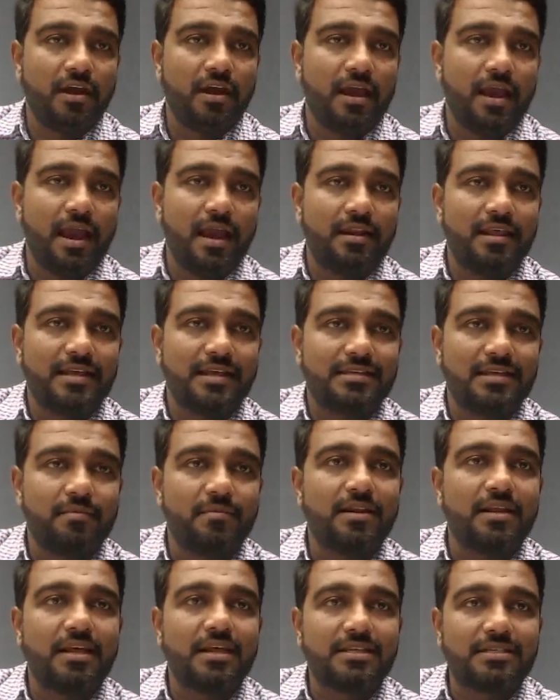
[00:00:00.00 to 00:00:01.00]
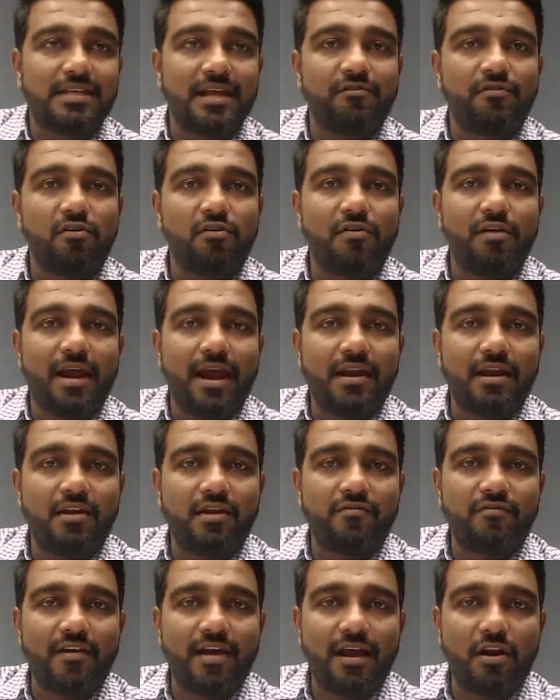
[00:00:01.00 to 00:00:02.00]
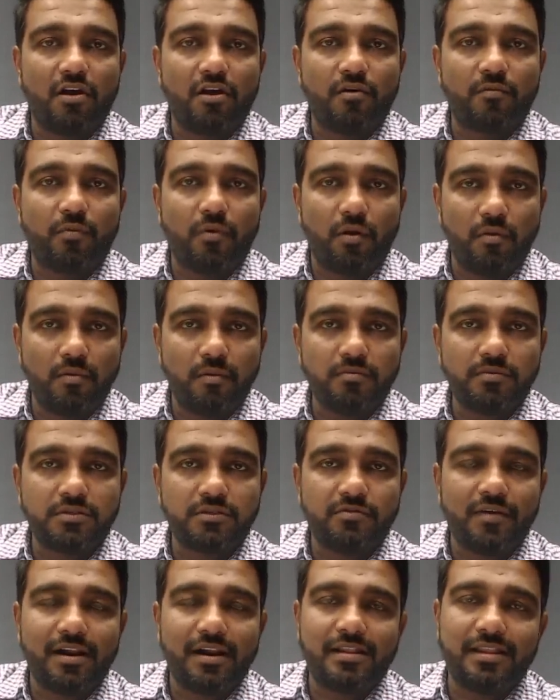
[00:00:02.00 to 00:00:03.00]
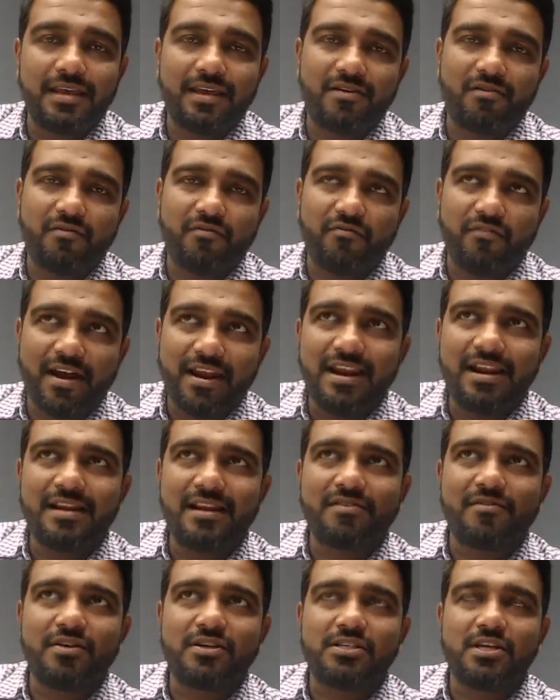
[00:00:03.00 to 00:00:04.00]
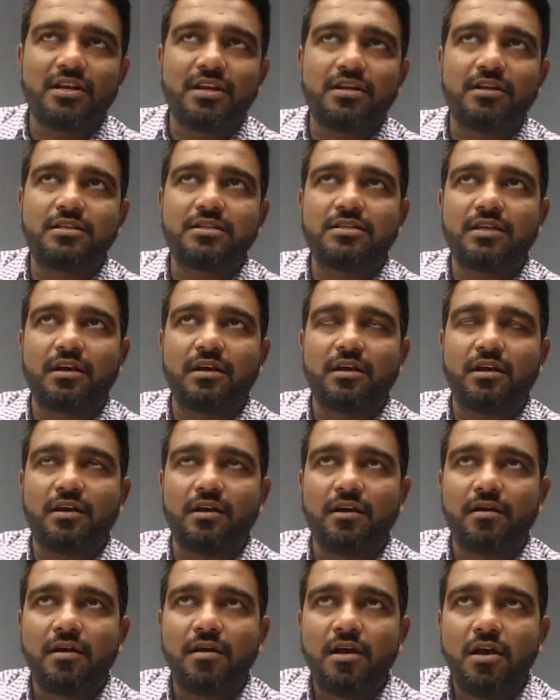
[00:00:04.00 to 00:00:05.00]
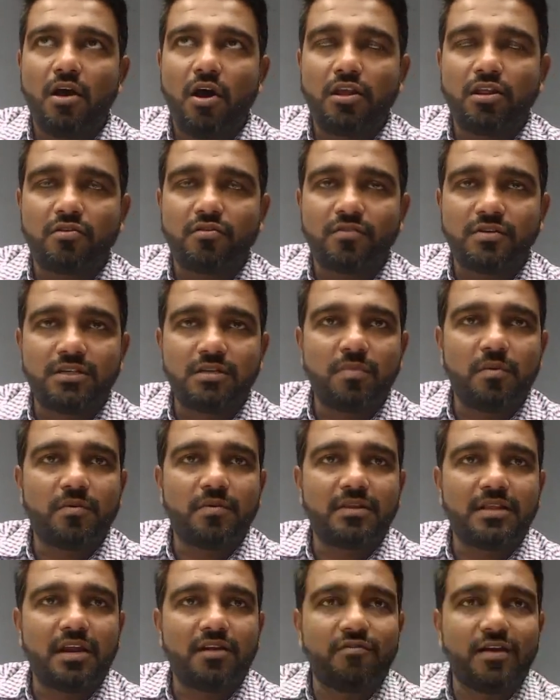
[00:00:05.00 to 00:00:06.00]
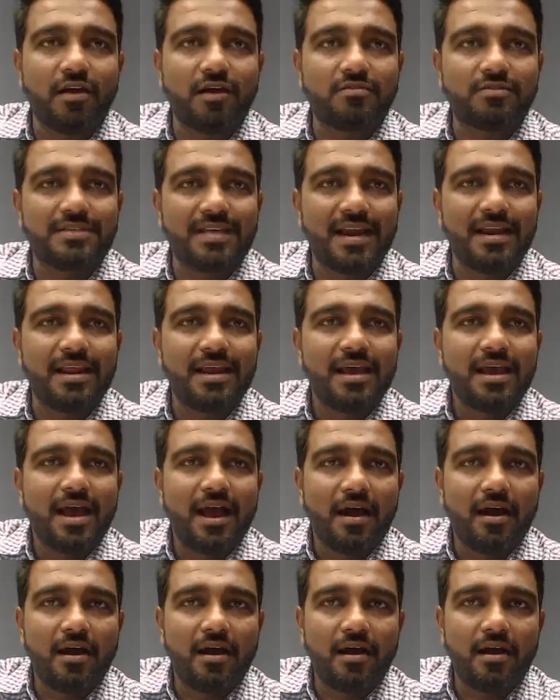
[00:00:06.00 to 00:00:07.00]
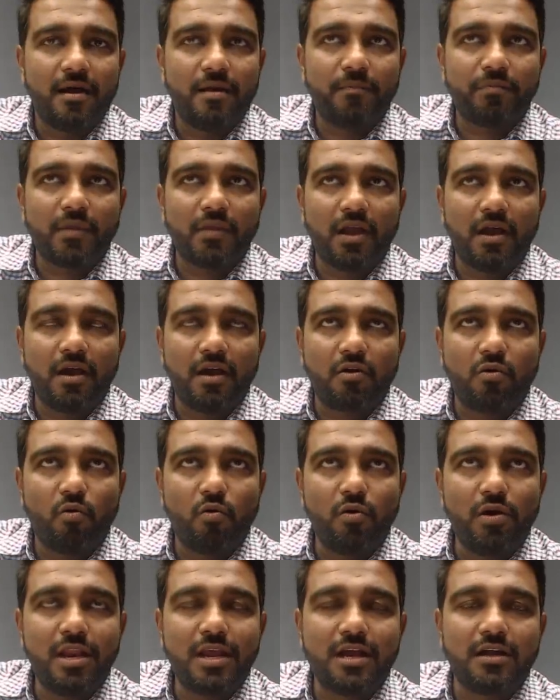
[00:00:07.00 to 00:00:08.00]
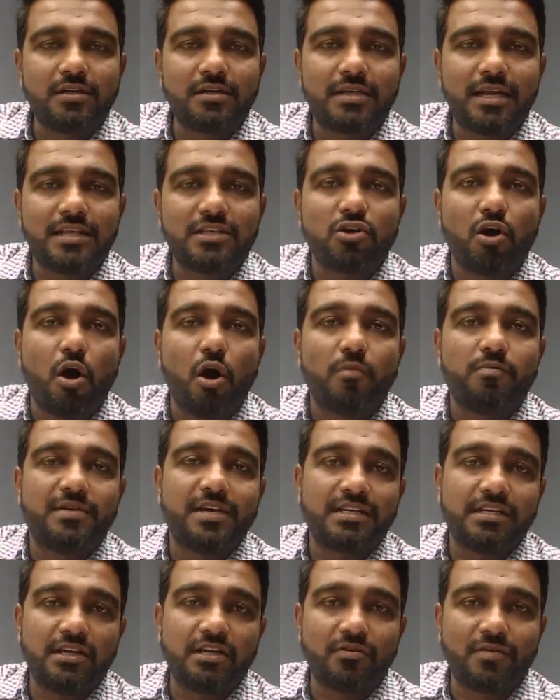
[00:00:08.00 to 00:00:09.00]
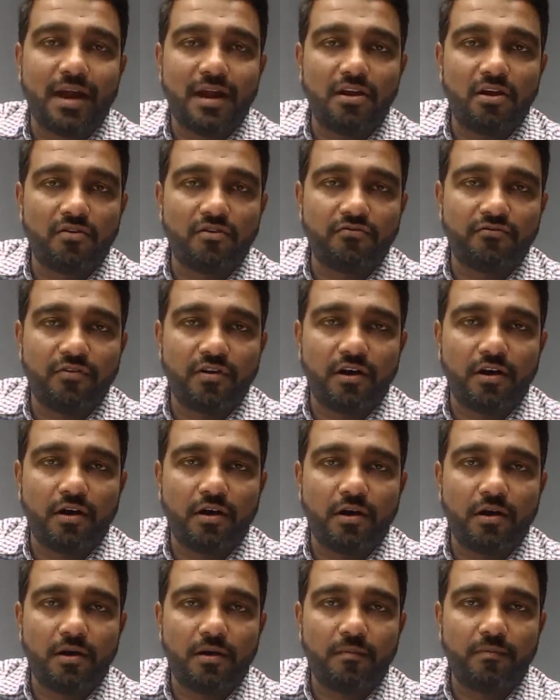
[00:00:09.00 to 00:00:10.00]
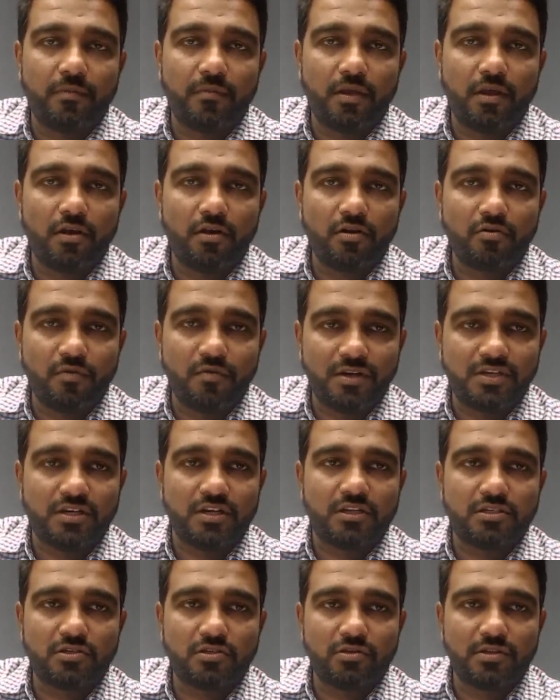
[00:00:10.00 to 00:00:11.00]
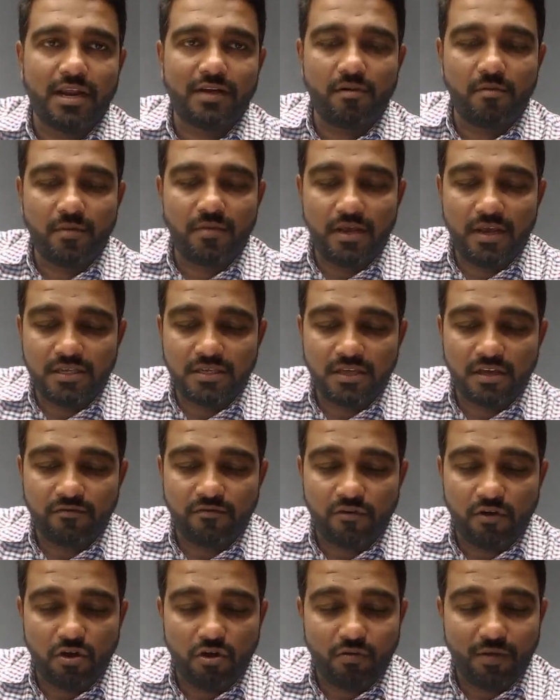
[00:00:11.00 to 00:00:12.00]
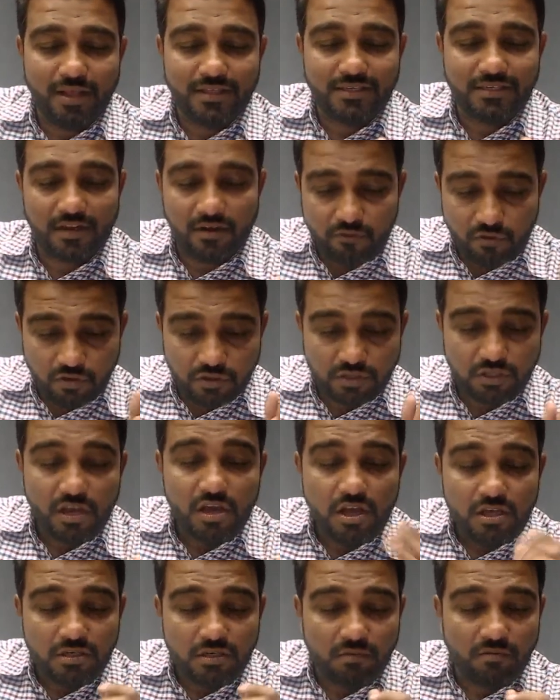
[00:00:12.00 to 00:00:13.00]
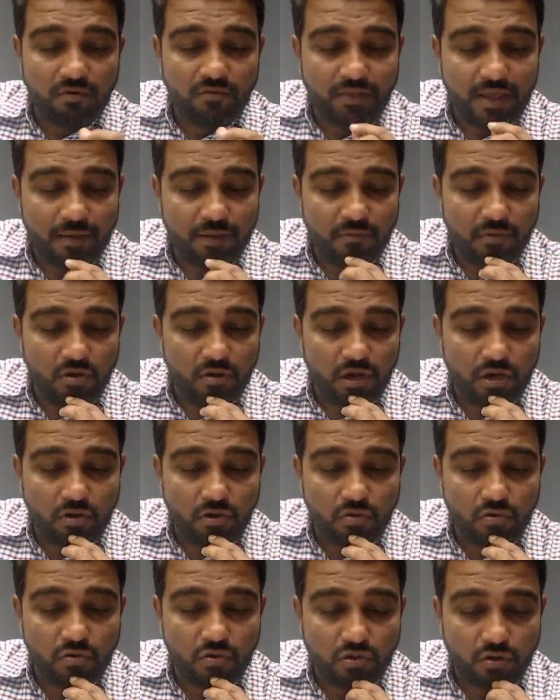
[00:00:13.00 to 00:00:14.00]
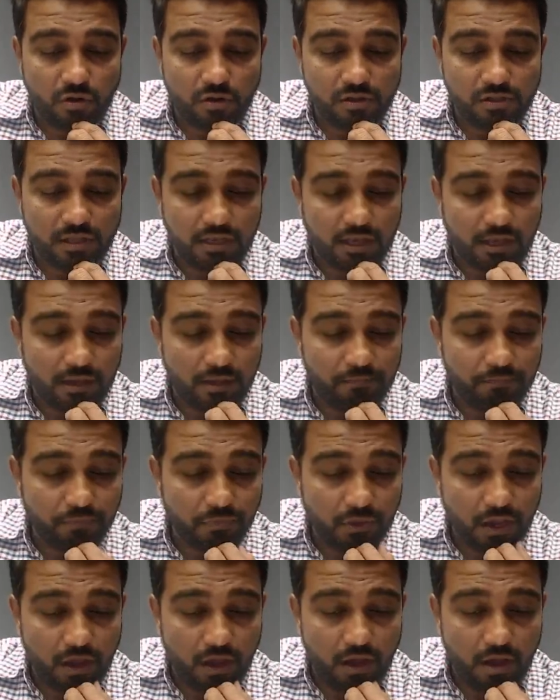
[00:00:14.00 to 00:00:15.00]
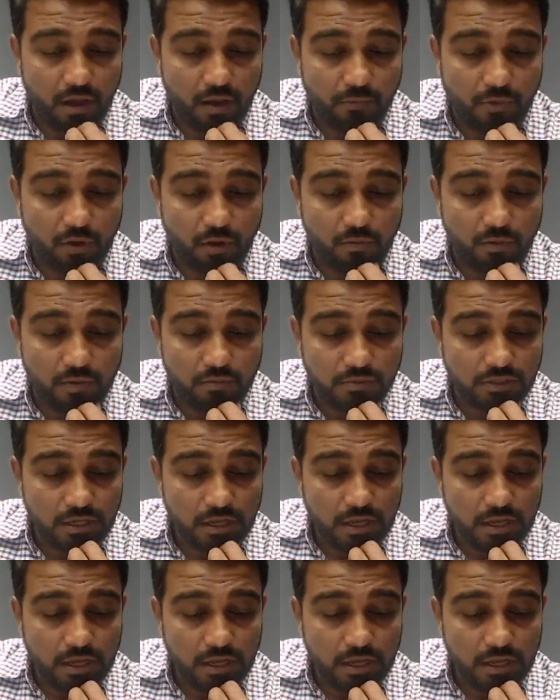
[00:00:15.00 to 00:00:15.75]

and assignment itself you will identify a lot of problems while the final questions uh, or the question paper that we have said um, uh, only contains objective kind of uh, you know questions so that will be easier for you to answer of course some of them you need to solve the uh, problems